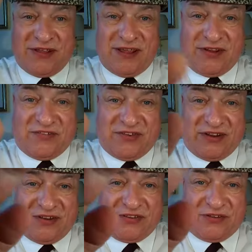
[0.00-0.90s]
and
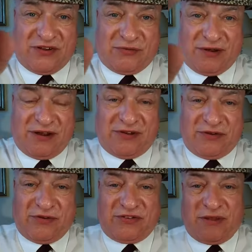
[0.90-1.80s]
settings? It's when I
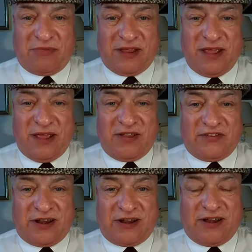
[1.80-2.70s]
do something, it
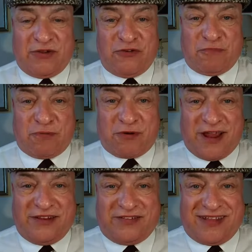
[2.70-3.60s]
suddenly goes
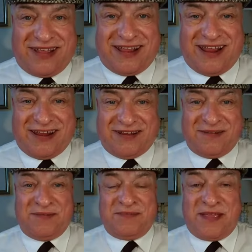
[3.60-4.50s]
bright again.
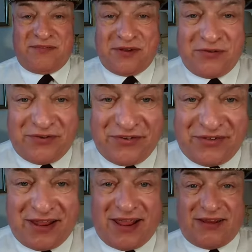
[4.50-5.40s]
Have you
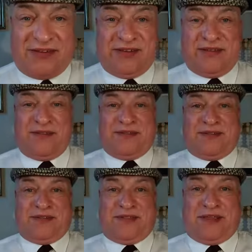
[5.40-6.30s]
noticed that?
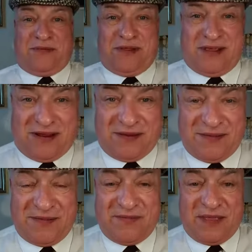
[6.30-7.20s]
So there we are.
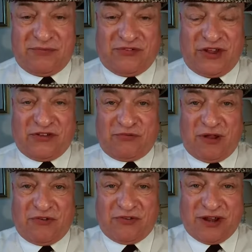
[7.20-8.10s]
I'm just
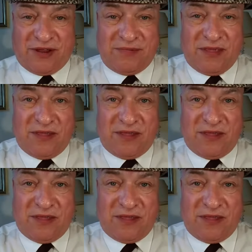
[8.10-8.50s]
wondering